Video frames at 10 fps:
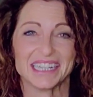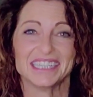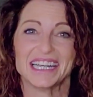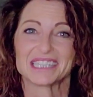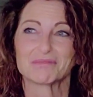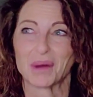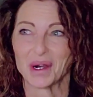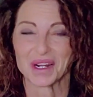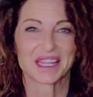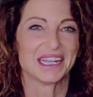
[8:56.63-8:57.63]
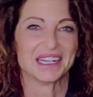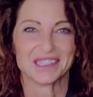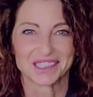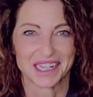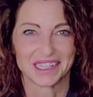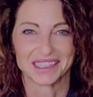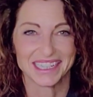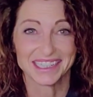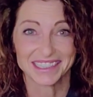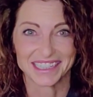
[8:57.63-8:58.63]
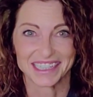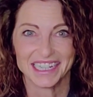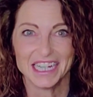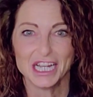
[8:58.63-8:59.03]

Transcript: And that's part of the inner child healing